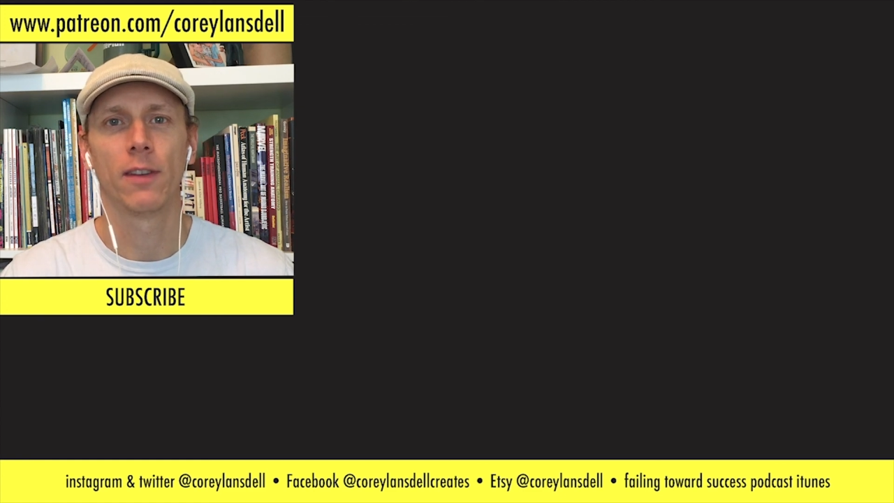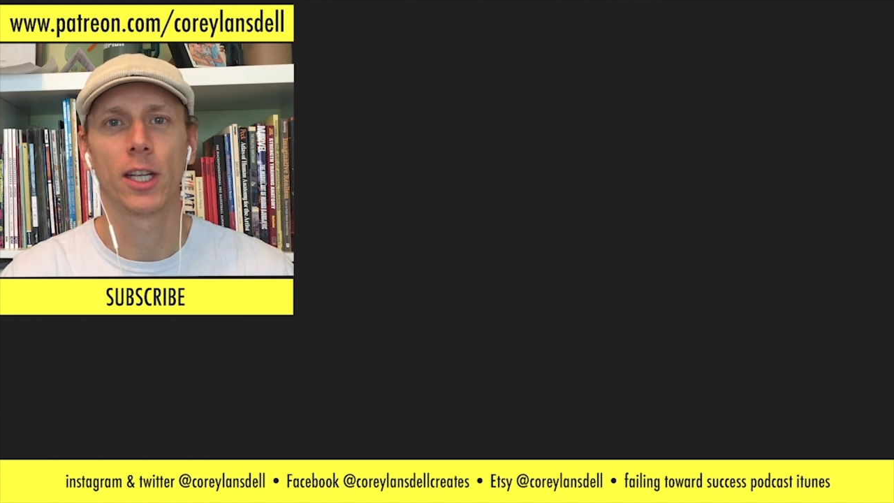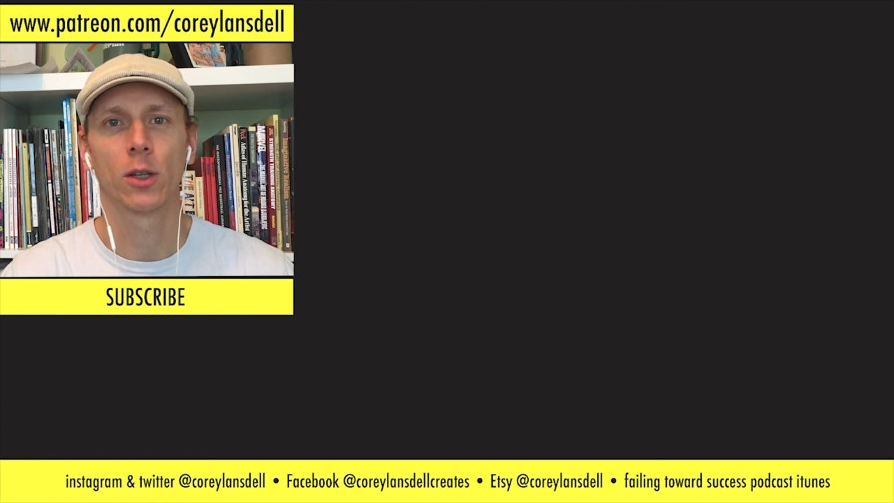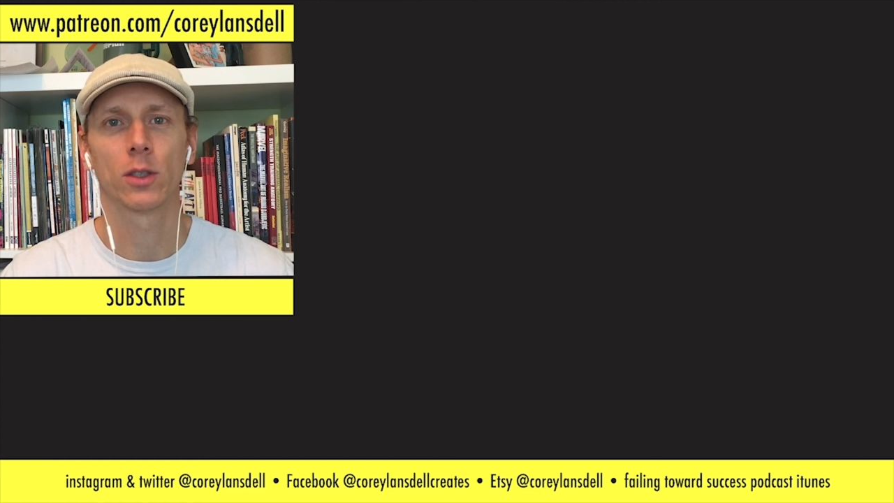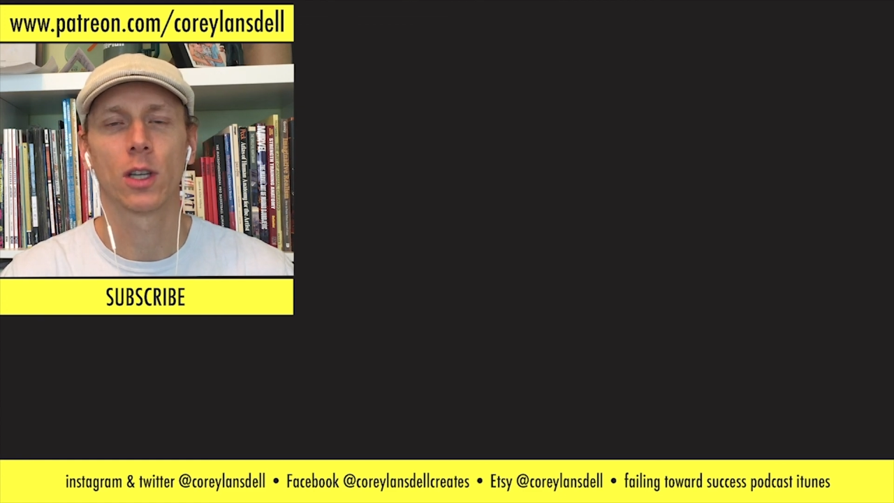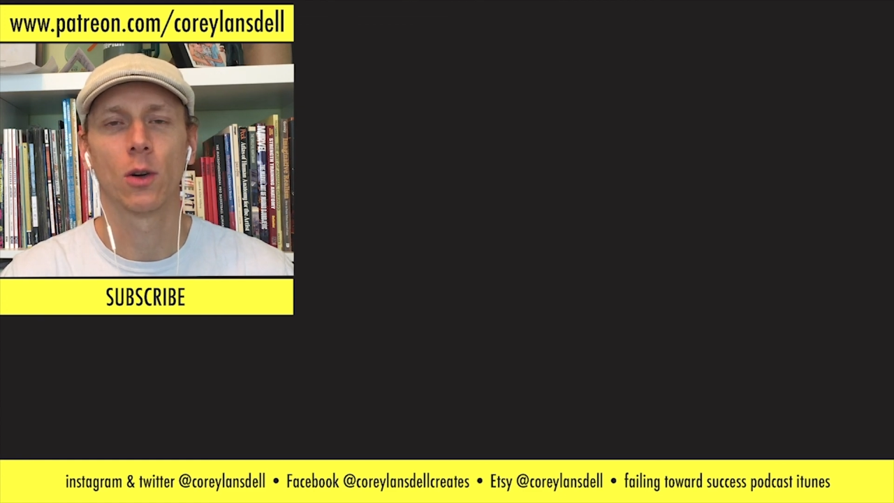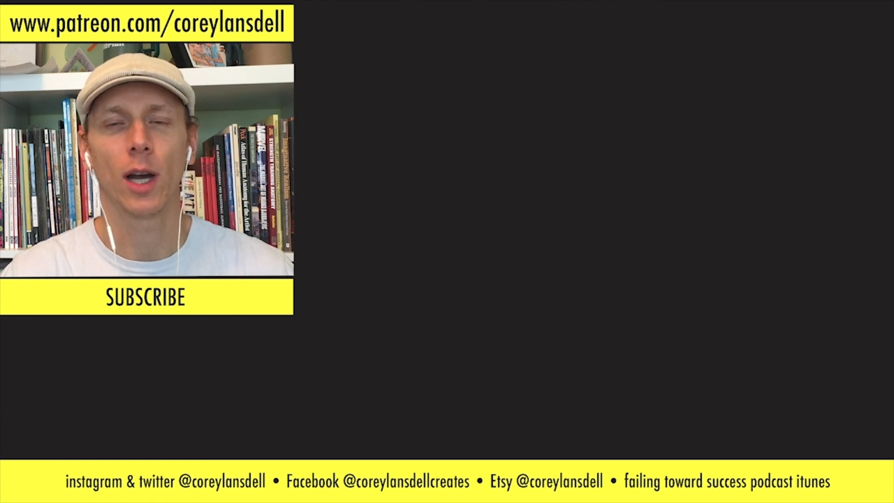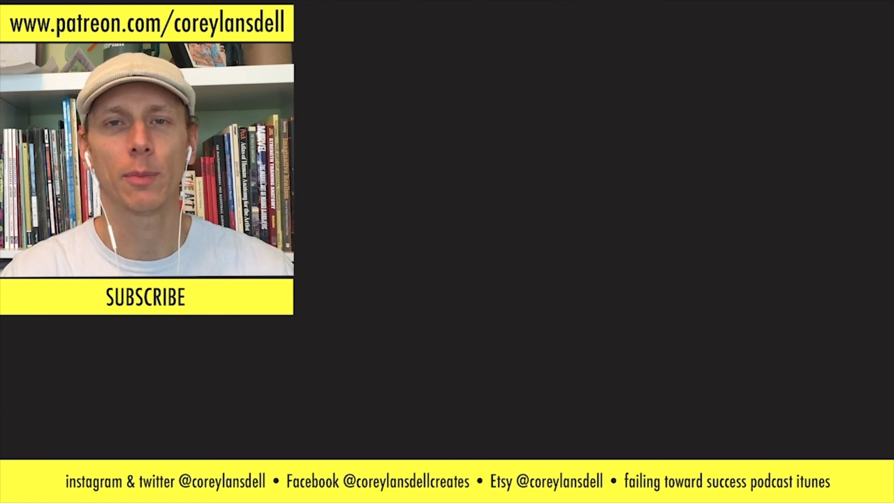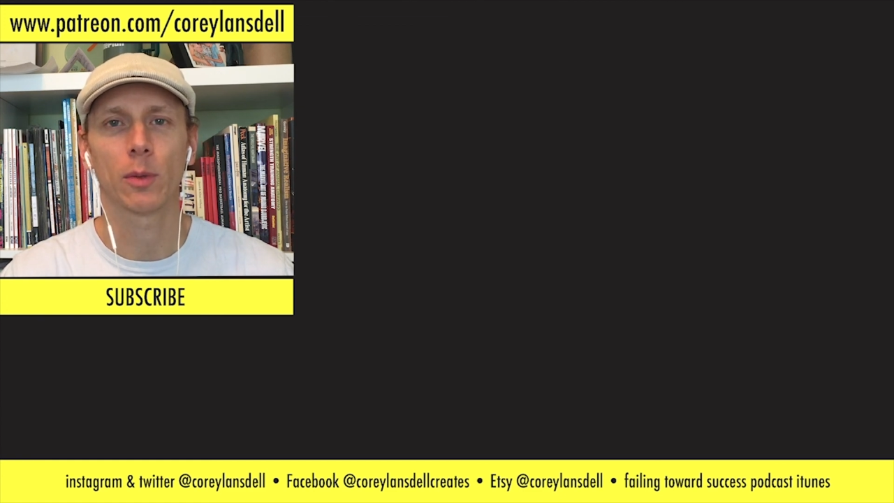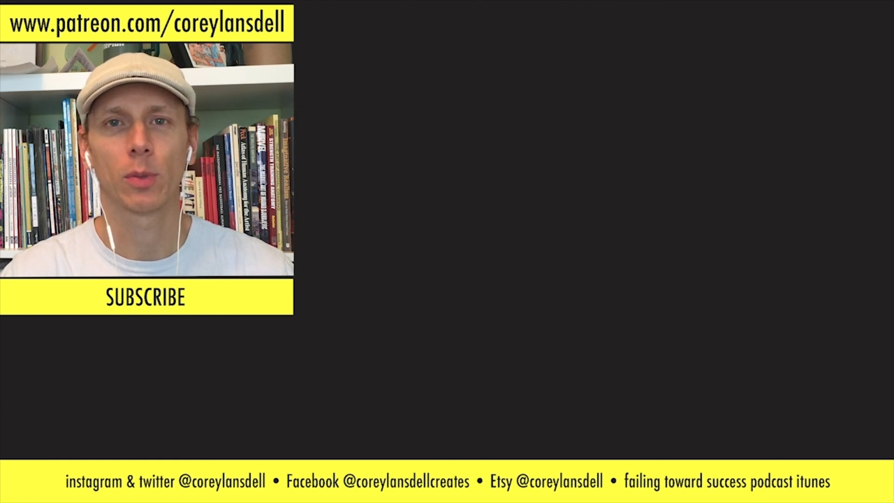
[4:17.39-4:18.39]
videos
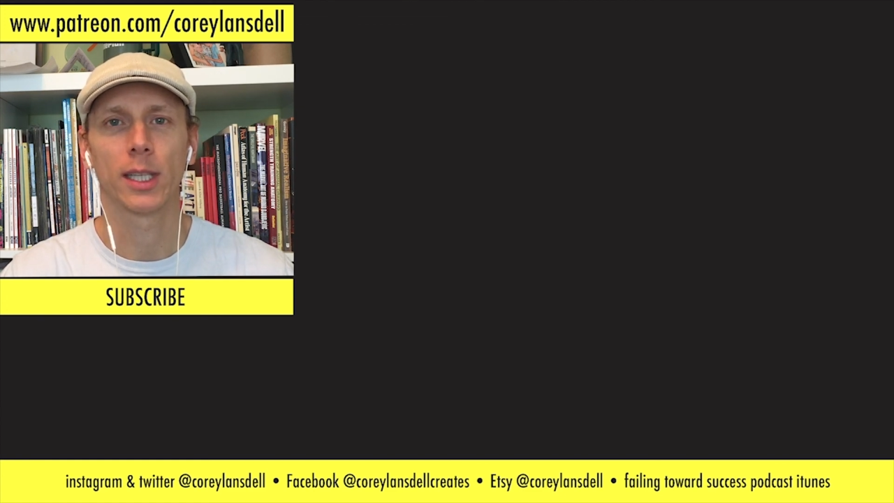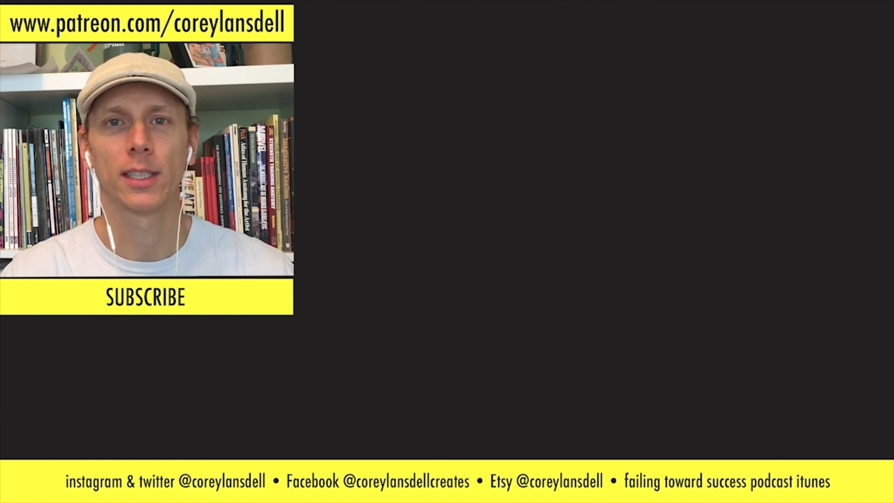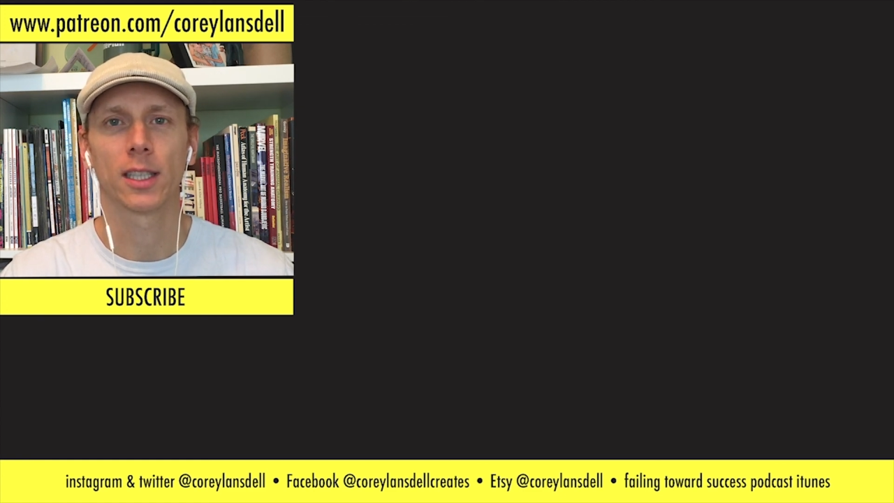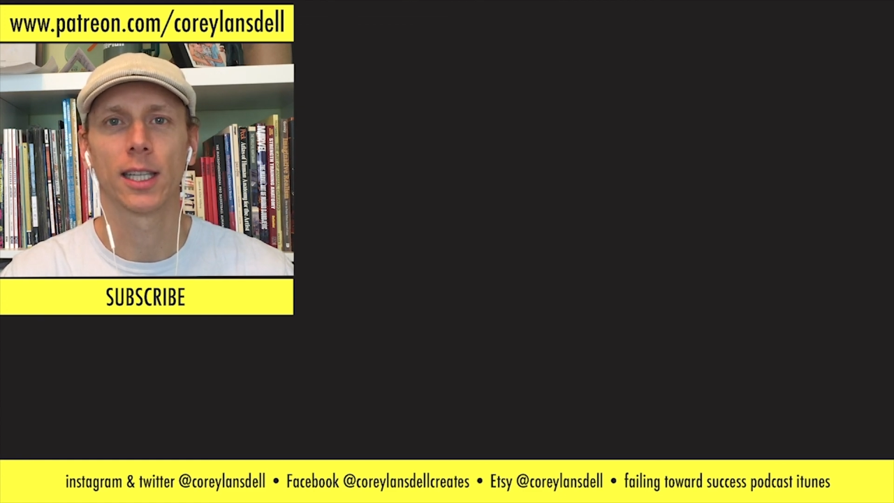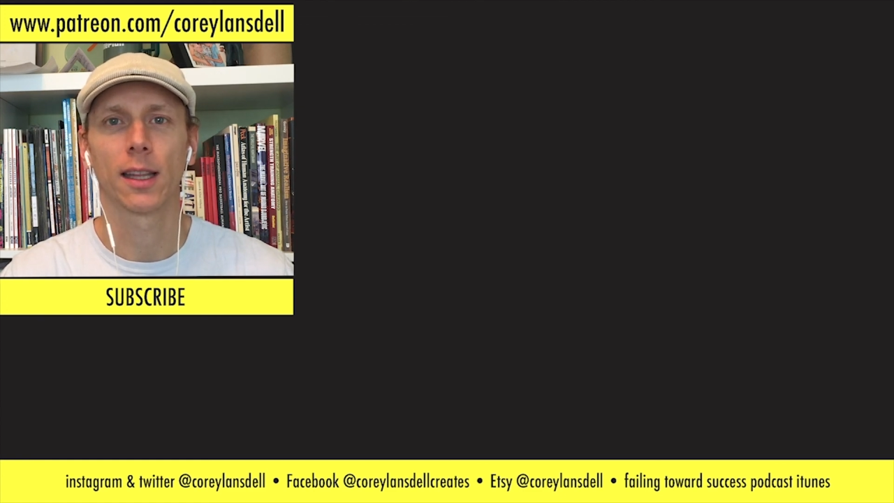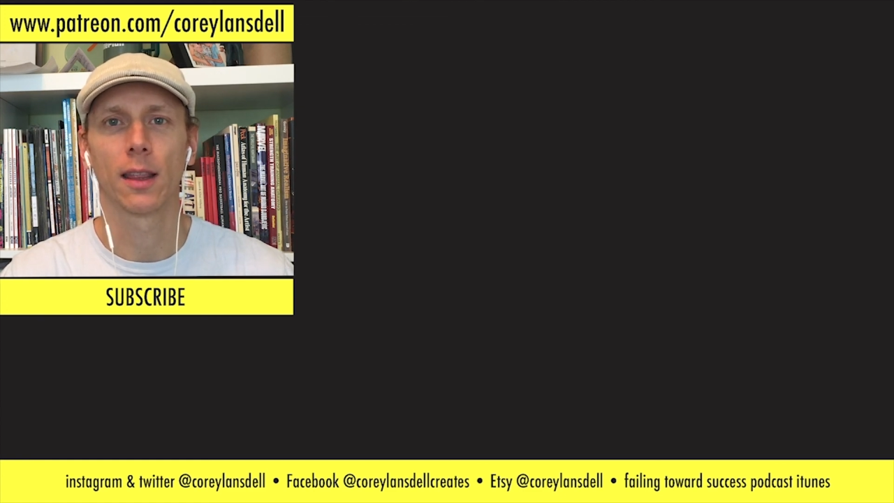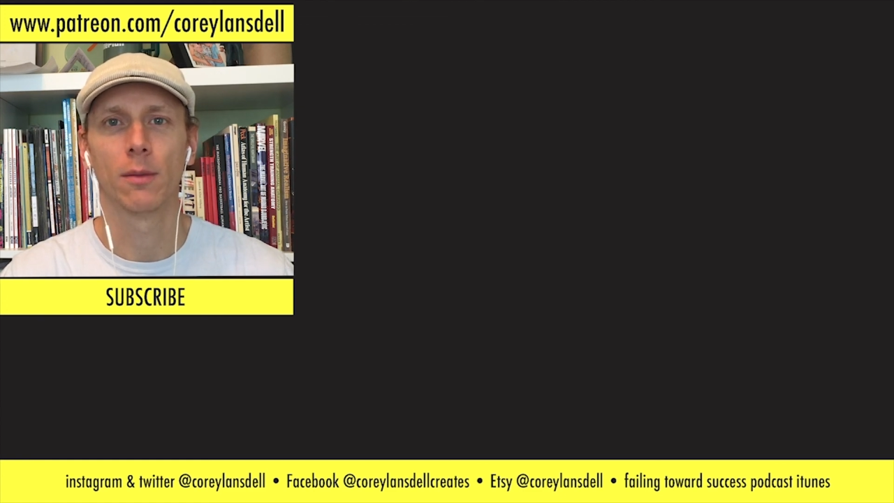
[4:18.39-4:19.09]
go up, please click